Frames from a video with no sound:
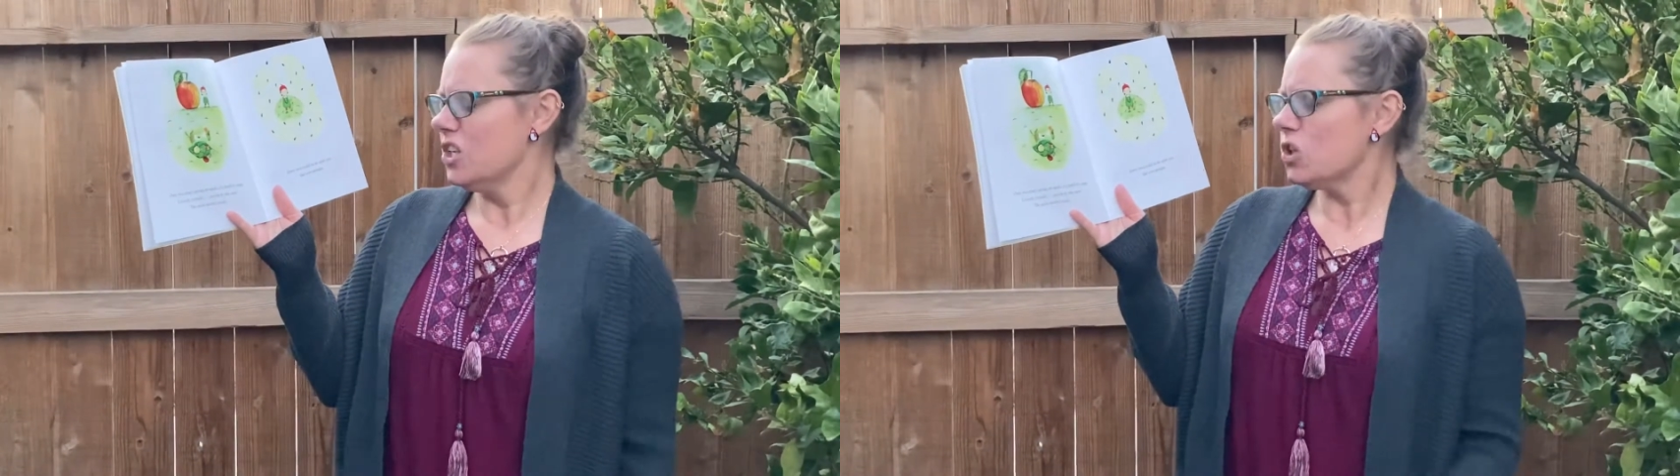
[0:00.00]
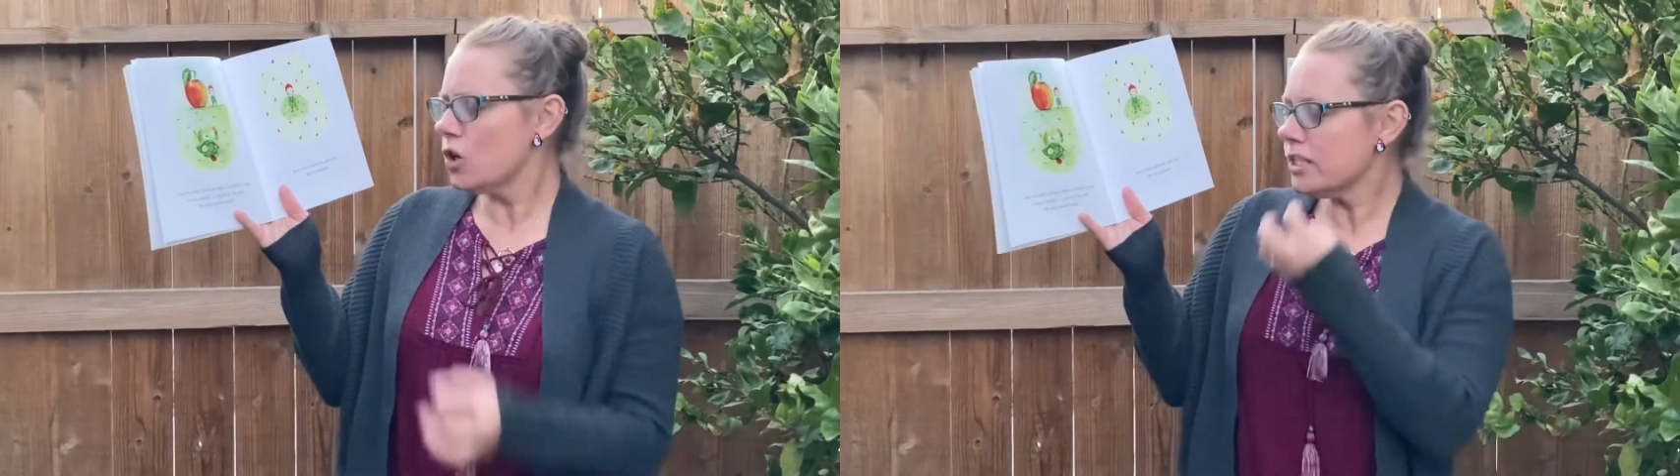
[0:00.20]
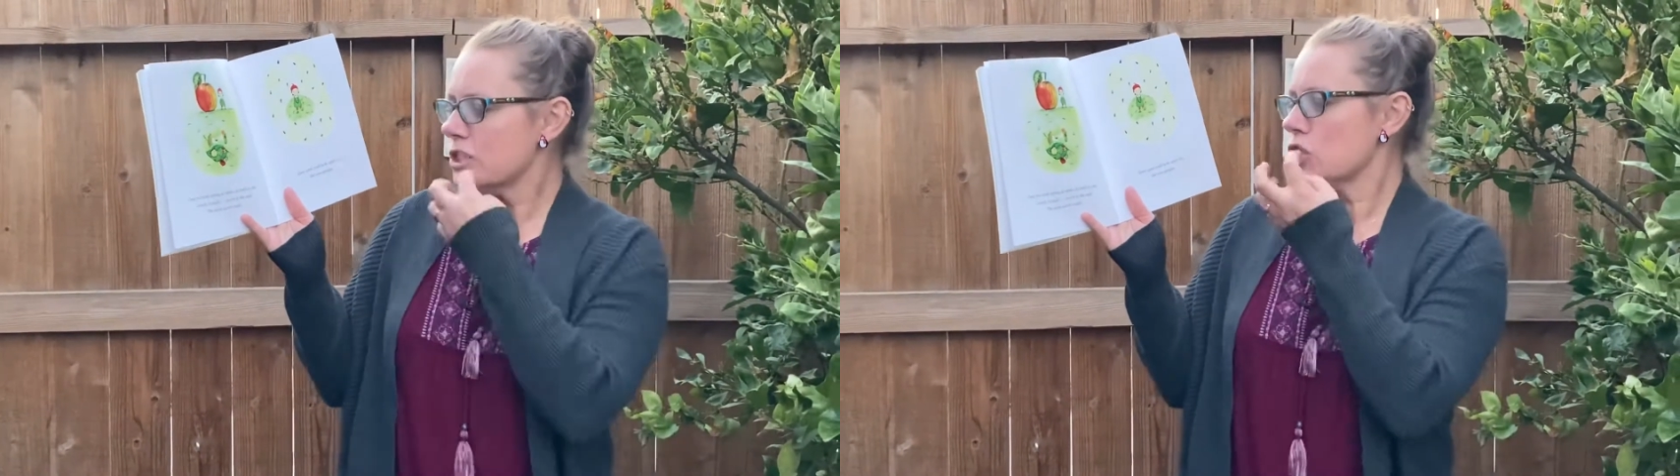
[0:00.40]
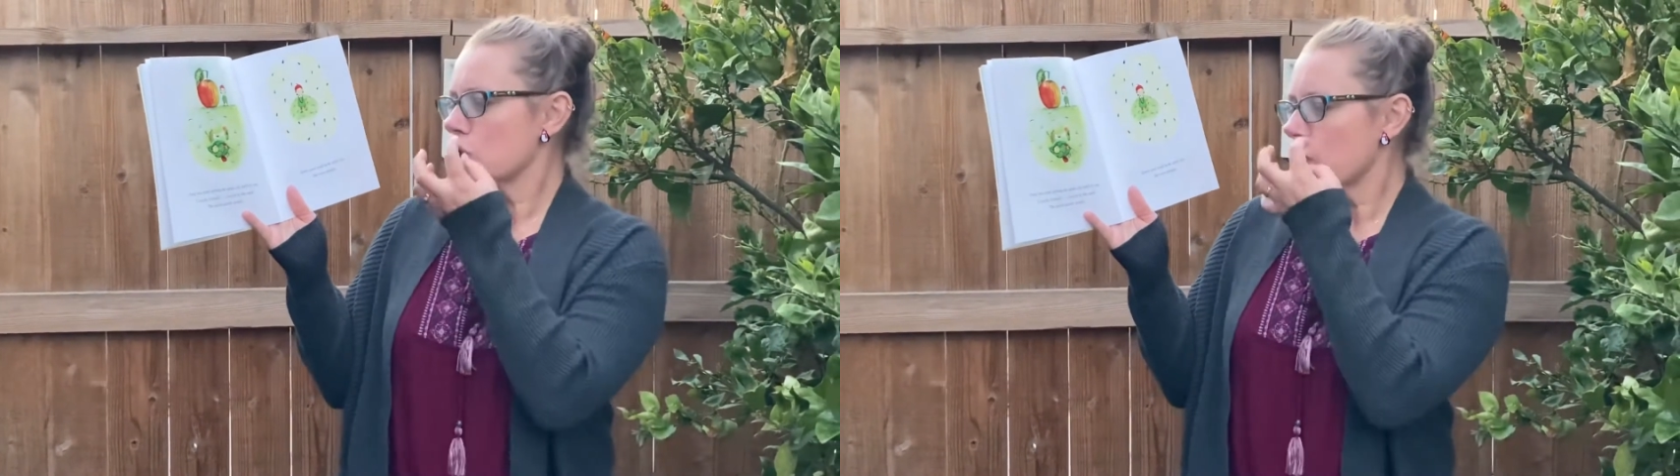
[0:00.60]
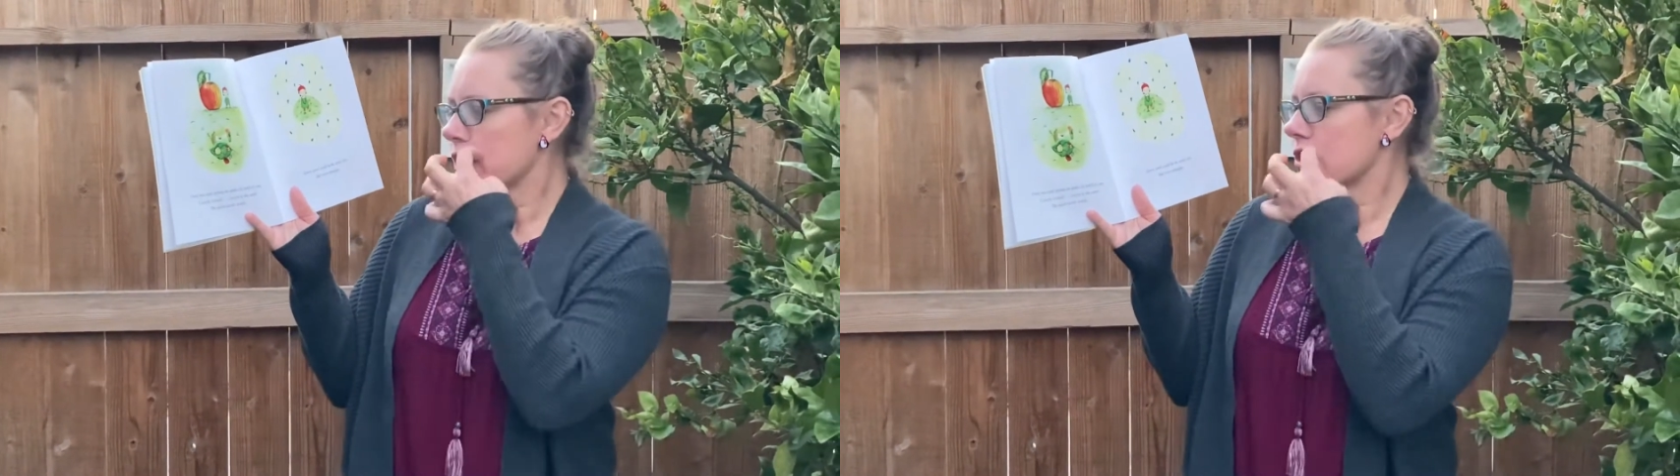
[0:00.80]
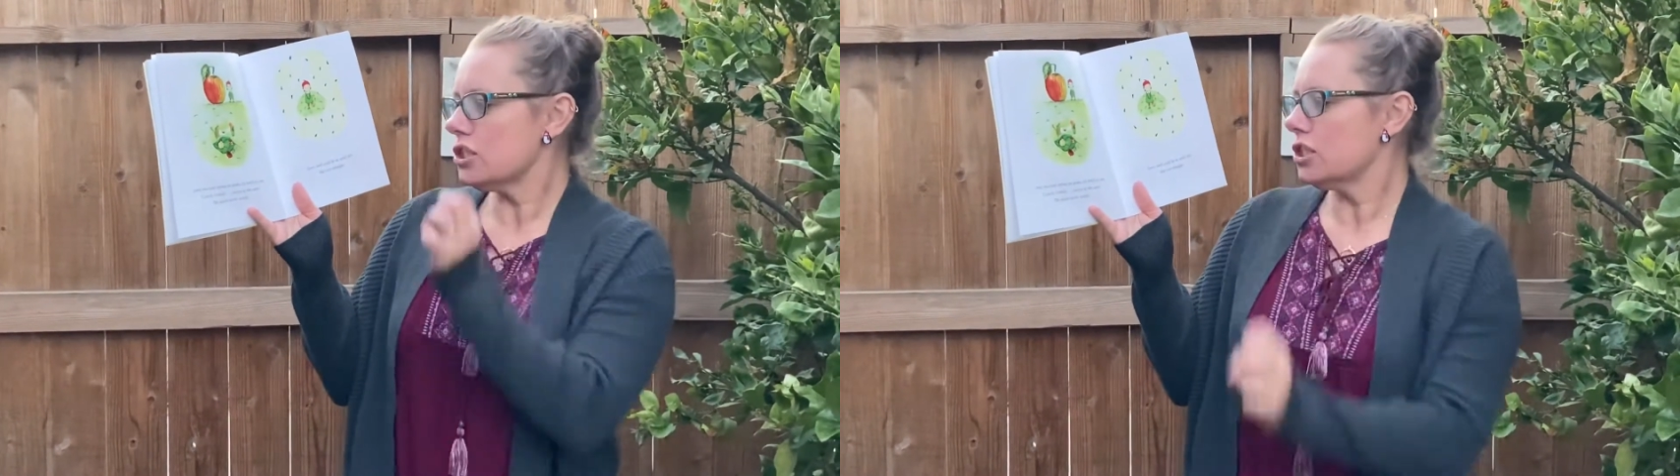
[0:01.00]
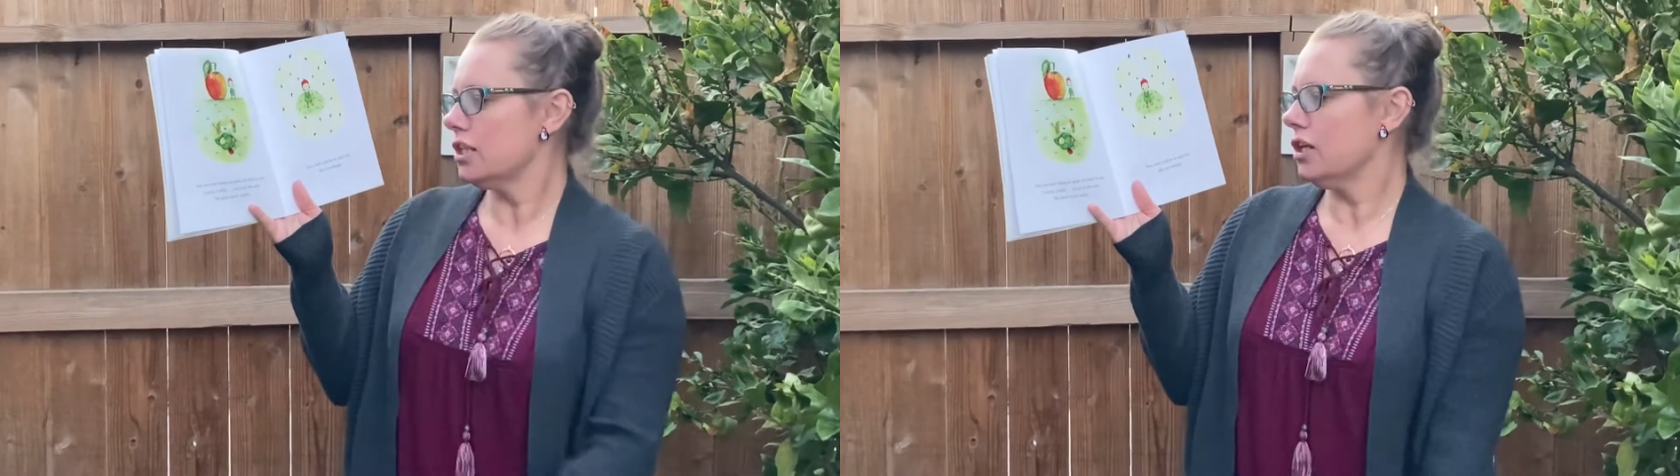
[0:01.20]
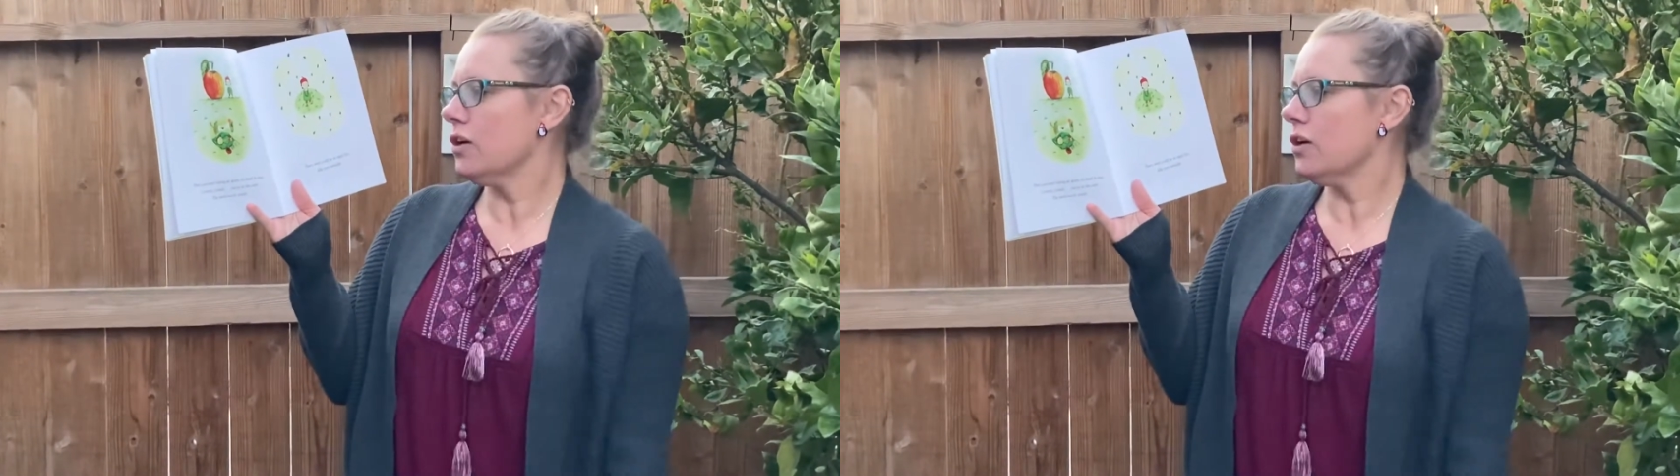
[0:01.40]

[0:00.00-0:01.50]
Crunch, crunch, you're